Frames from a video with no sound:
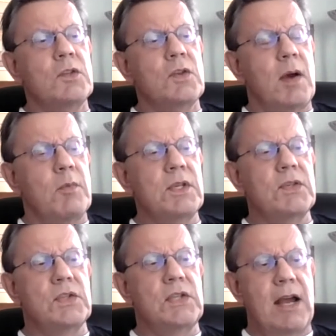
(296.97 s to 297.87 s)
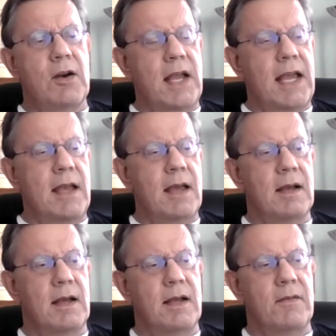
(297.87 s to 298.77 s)
So that was a Saturday
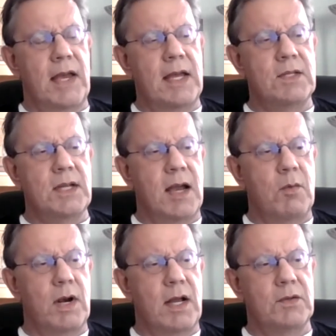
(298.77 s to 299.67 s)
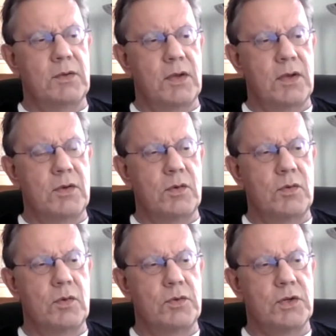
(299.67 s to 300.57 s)
event, and I went out to the
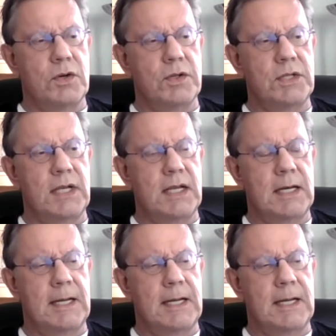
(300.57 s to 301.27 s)
UU church in